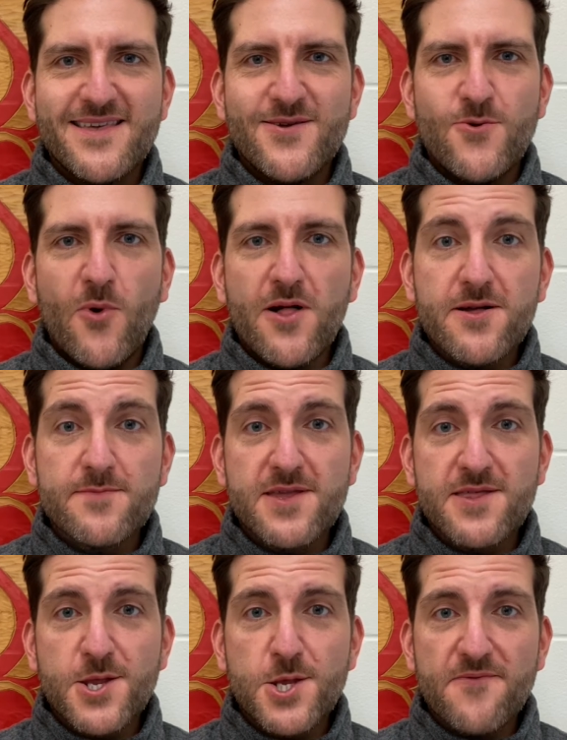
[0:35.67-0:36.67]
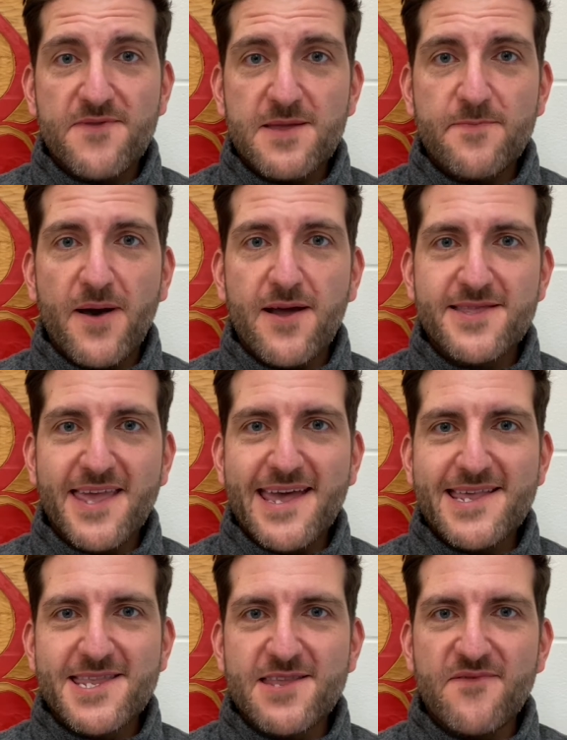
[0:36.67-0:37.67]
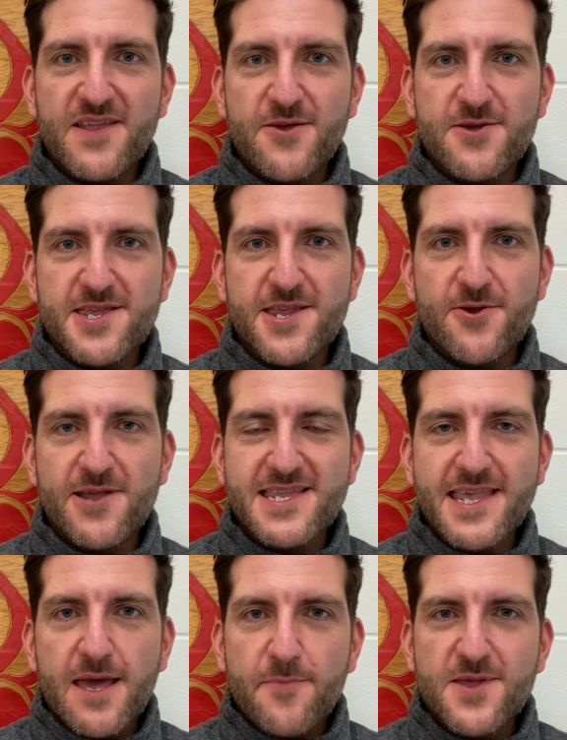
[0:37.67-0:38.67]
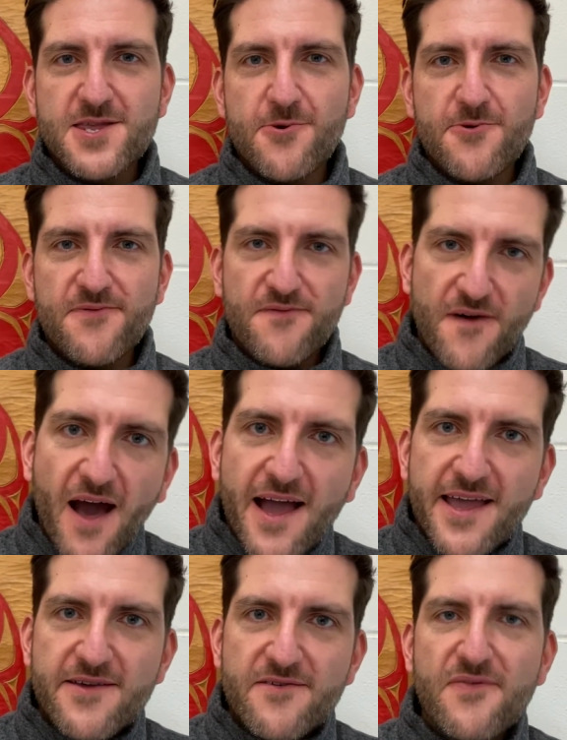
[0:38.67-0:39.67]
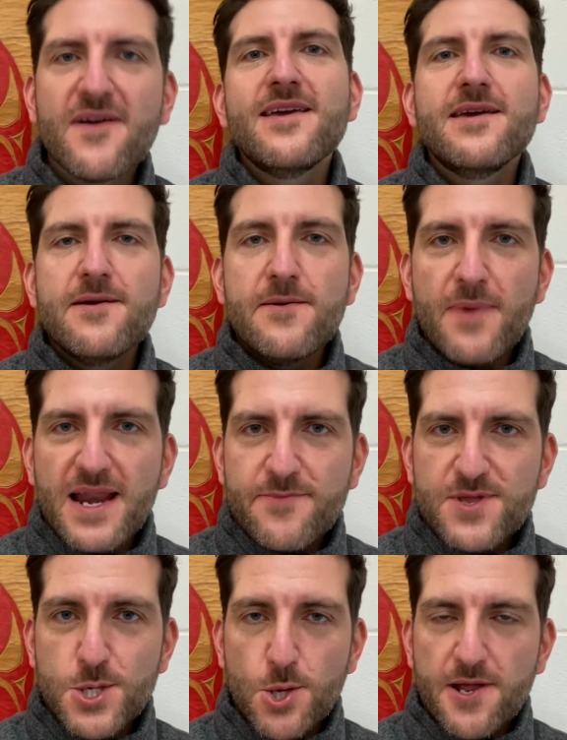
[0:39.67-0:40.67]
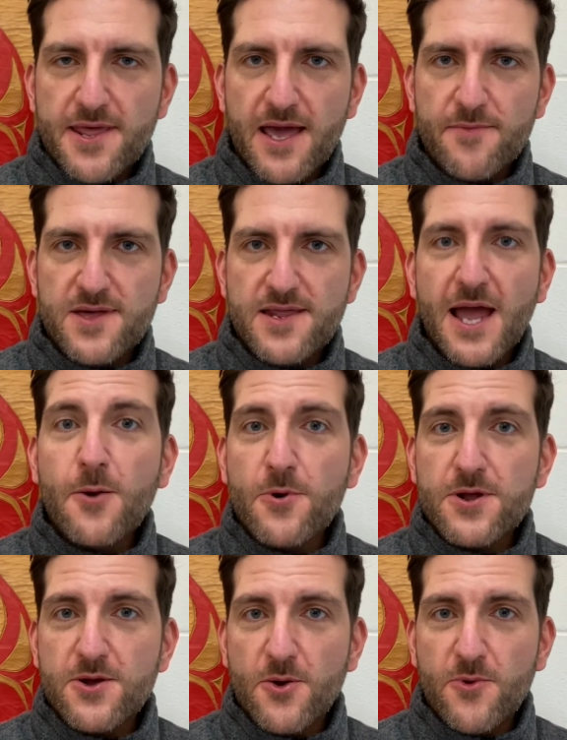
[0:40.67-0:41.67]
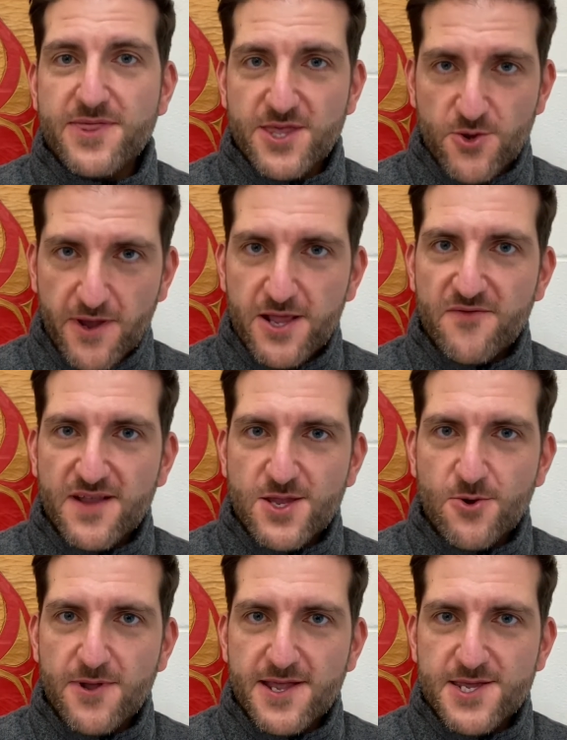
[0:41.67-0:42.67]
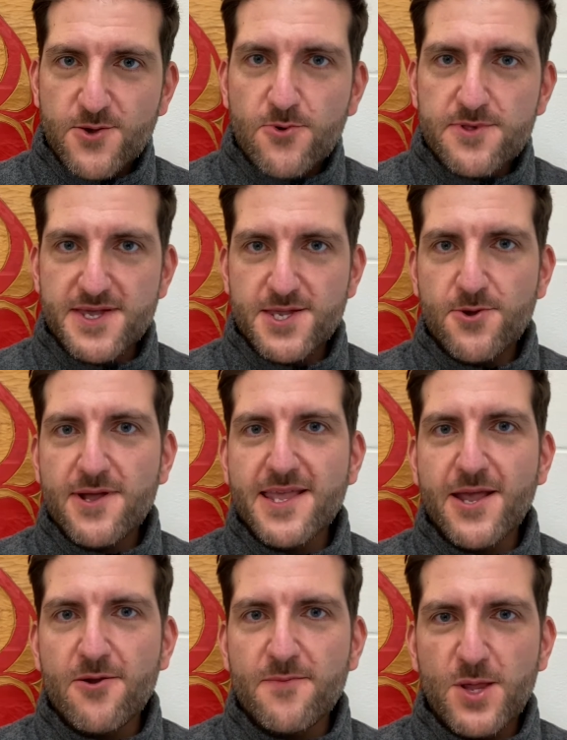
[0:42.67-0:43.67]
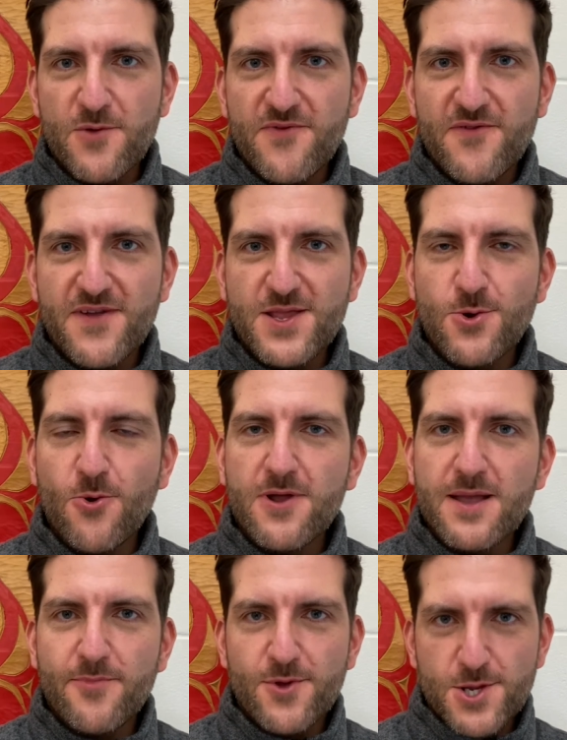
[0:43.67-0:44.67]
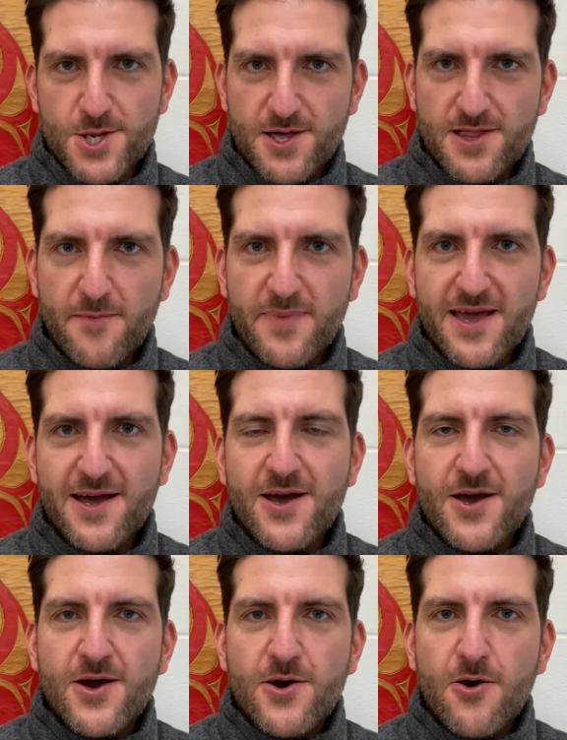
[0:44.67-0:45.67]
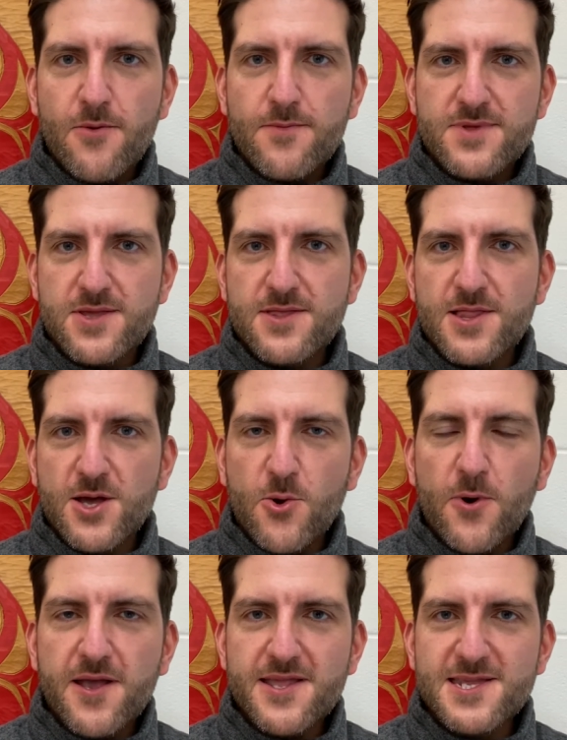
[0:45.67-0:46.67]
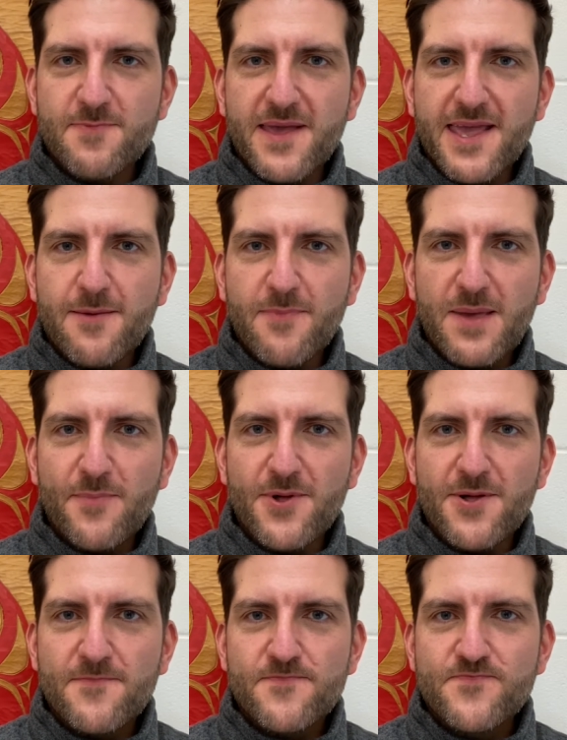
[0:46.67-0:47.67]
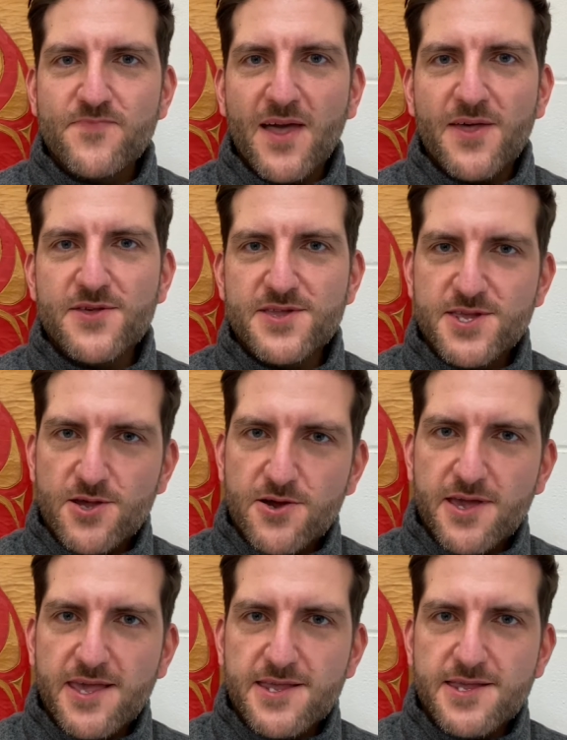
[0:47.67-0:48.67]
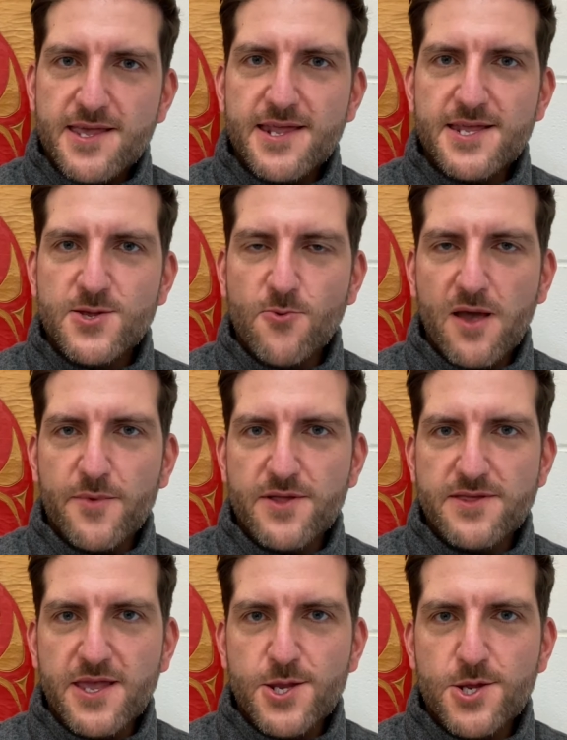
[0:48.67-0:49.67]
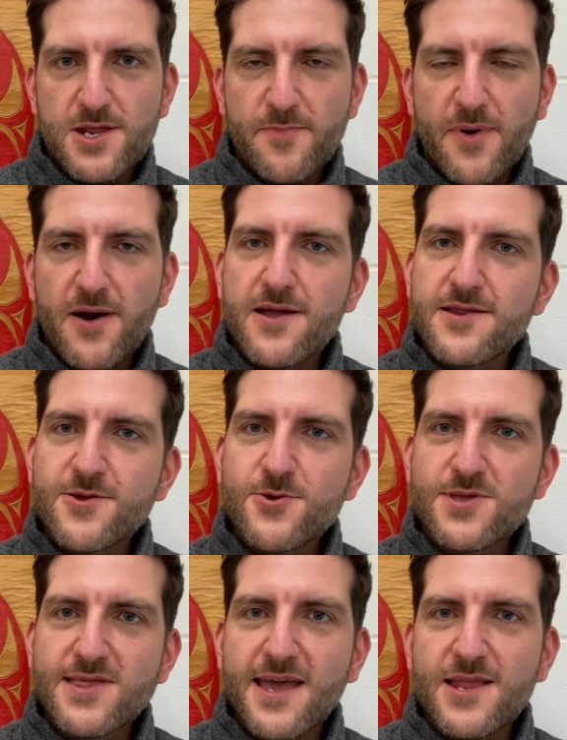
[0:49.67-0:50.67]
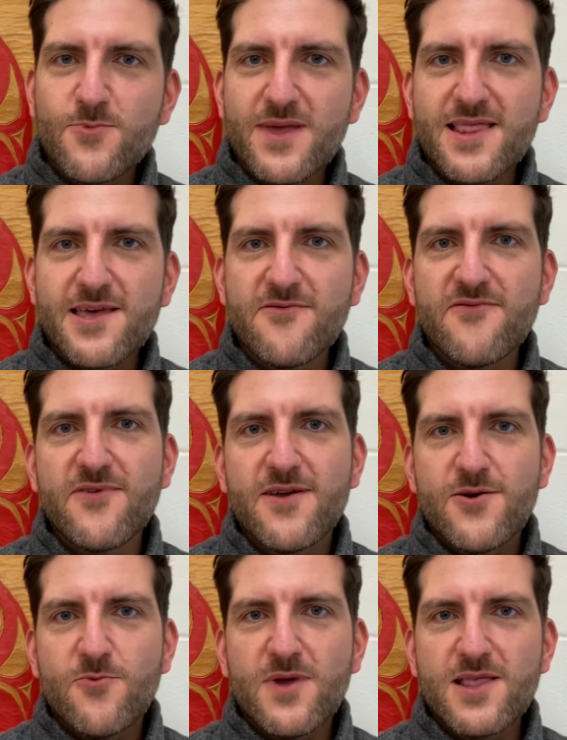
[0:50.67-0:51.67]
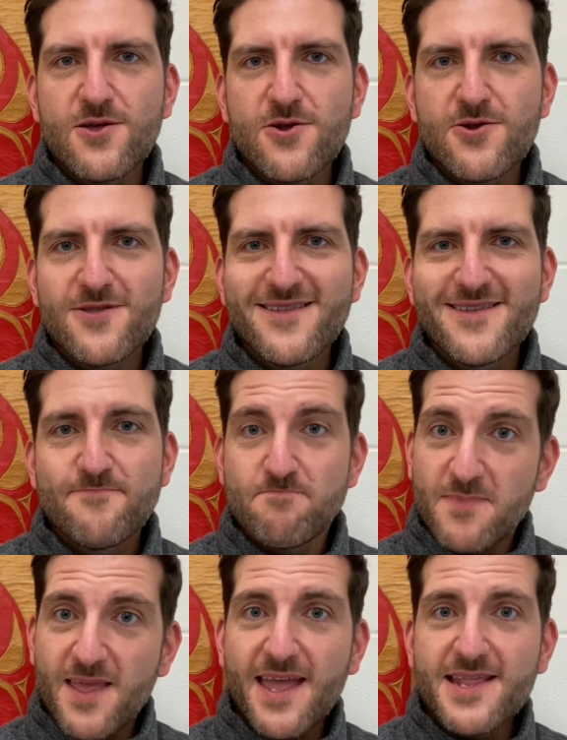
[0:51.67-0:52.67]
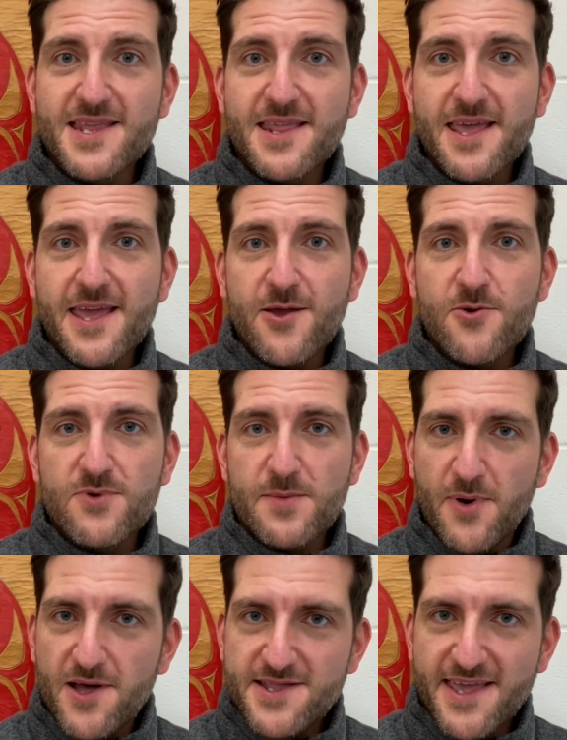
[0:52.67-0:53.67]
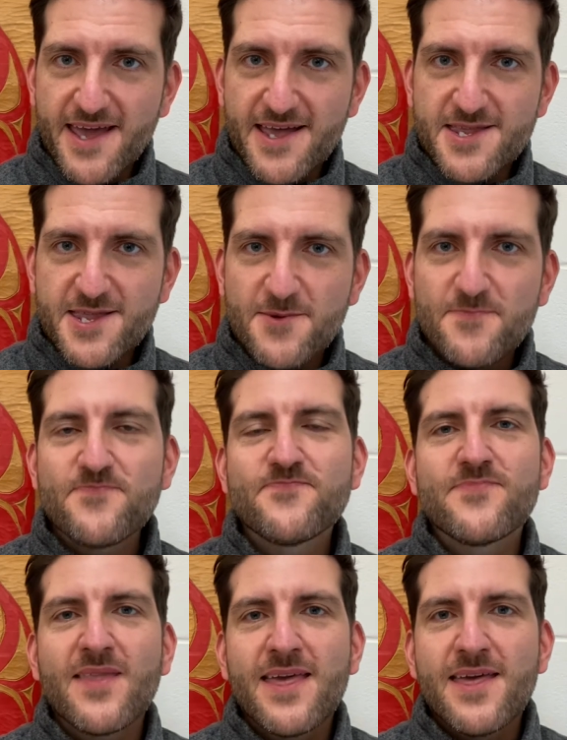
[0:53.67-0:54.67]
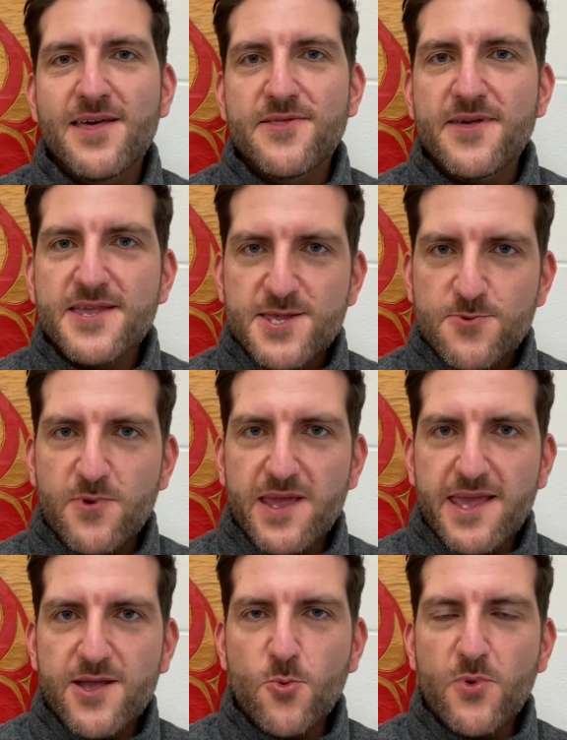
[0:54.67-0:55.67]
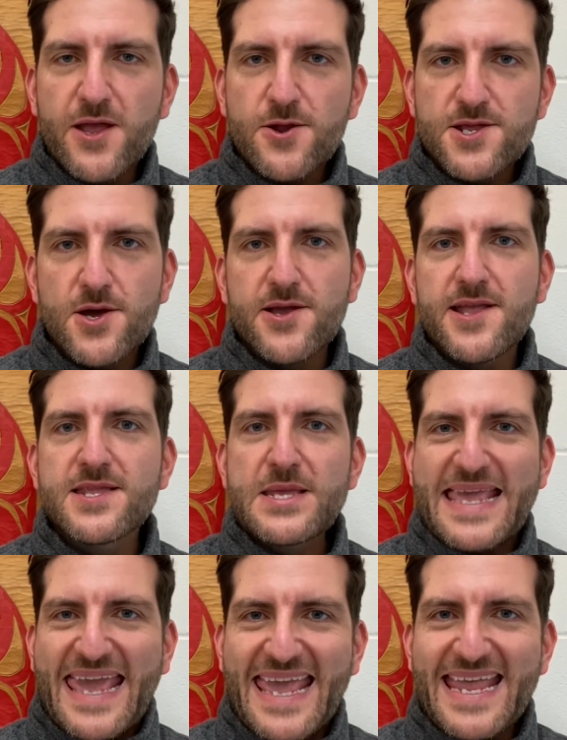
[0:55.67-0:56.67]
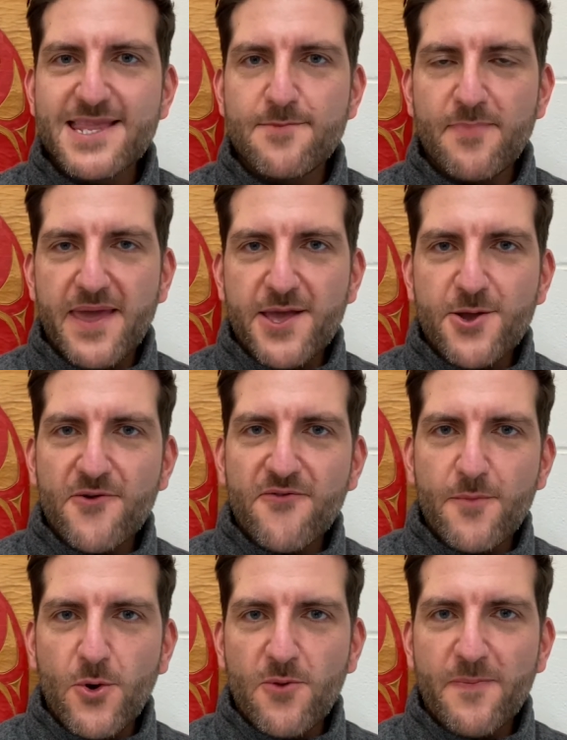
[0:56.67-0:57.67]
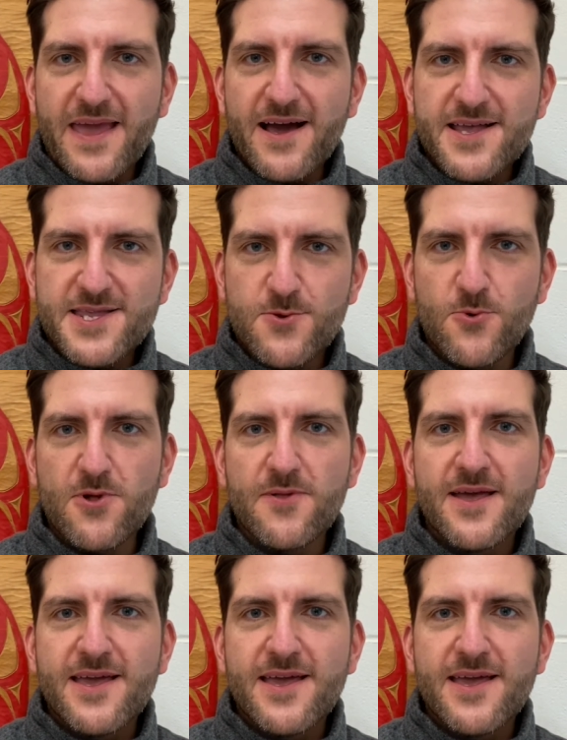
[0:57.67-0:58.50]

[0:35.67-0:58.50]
Welcome to the Shifted podcast and video series, episode 5. My name is John Hamlin. I work with the Greater Victoria School District here in beautiful Victoria, British Columbia, home to the Lekwungen-speaking people, the Songhees and Esquimalt Nation, upon whose land we live, we learn, and today we podcast. This week, we are talking to Kate Baker from Oak Bay High School.